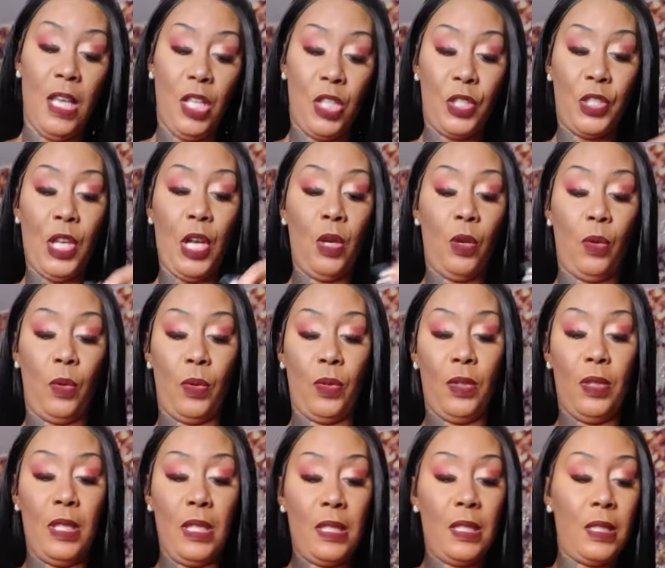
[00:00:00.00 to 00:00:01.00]
So
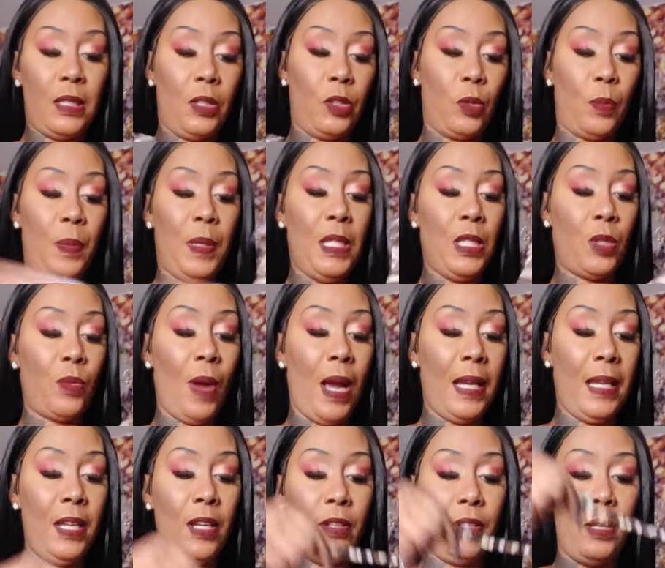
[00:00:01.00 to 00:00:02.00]
this little piece
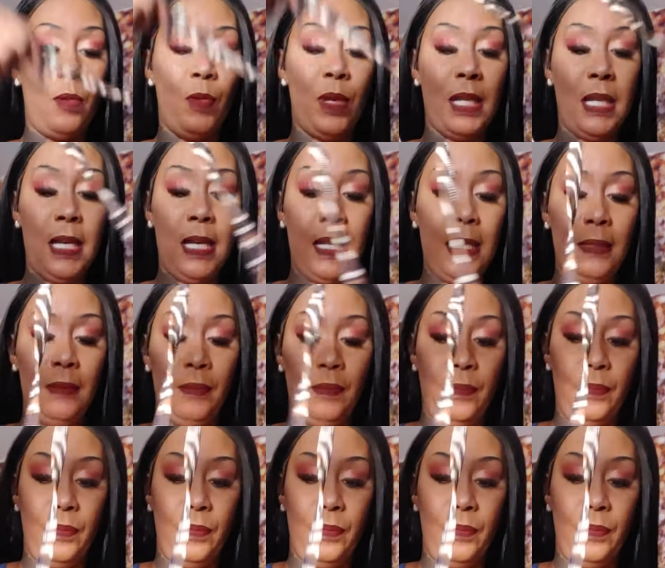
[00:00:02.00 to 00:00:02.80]
right here that we cut,